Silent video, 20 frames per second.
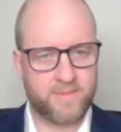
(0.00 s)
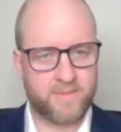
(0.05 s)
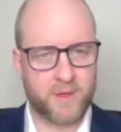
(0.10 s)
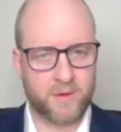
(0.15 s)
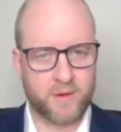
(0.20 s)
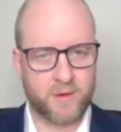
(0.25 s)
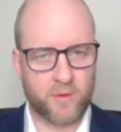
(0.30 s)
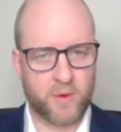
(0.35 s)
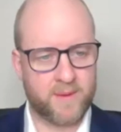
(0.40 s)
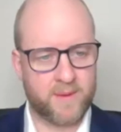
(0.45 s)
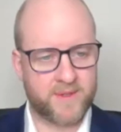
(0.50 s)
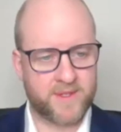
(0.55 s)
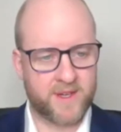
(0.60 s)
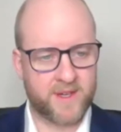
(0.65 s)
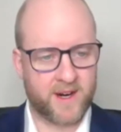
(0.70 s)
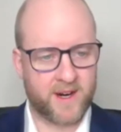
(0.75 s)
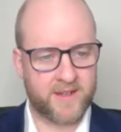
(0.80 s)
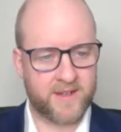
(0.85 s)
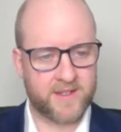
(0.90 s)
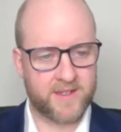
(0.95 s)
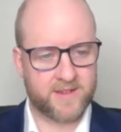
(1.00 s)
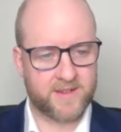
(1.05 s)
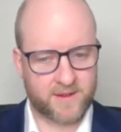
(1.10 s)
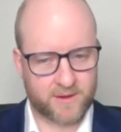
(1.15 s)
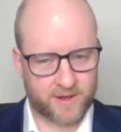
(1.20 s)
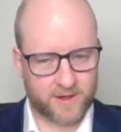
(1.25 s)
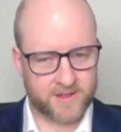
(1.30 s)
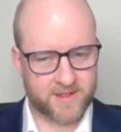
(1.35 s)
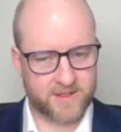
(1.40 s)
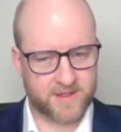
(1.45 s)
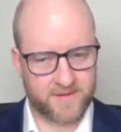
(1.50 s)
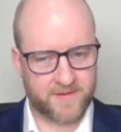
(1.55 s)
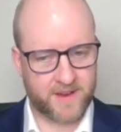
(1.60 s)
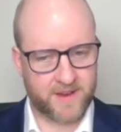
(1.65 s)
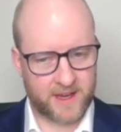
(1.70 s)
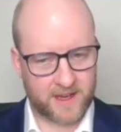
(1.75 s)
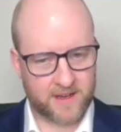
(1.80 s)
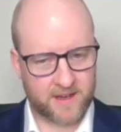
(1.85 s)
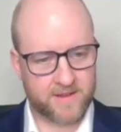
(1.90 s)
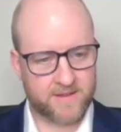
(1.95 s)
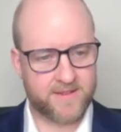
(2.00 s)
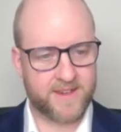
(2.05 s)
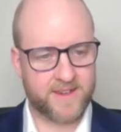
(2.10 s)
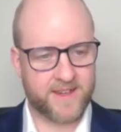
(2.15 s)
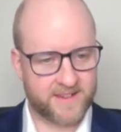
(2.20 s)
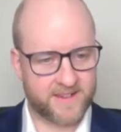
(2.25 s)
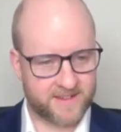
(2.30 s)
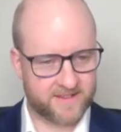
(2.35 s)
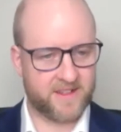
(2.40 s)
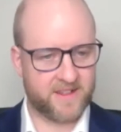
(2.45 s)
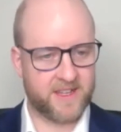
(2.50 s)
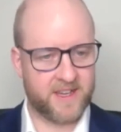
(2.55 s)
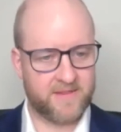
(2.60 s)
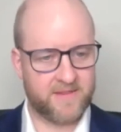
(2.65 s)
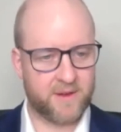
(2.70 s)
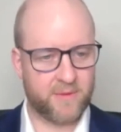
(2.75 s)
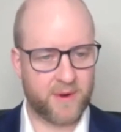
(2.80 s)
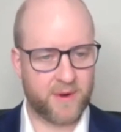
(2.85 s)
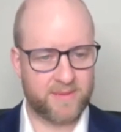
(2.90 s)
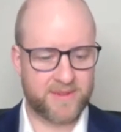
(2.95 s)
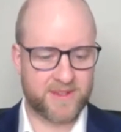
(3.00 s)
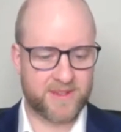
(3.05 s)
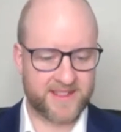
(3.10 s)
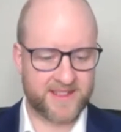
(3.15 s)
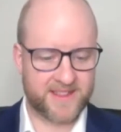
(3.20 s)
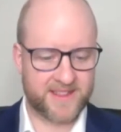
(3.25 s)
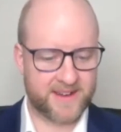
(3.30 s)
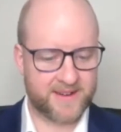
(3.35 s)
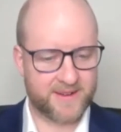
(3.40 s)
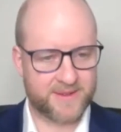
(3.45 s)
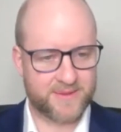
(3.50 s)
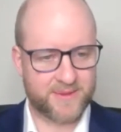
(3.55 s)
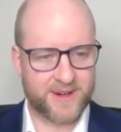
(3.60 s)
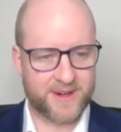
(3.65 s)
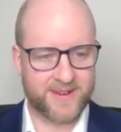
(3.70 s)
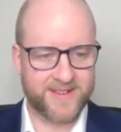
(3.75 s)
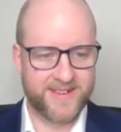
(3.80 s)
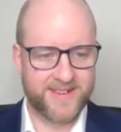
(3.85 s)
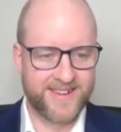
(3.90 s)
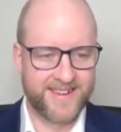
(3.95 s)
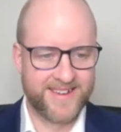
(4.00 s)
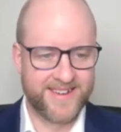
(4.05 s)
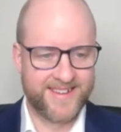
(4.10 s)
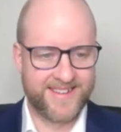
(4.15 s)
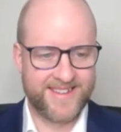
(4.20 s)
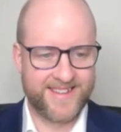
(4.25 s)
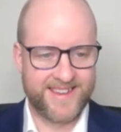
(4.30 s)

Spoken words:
don't build a website and just cross your fingers and just leave the website there as well.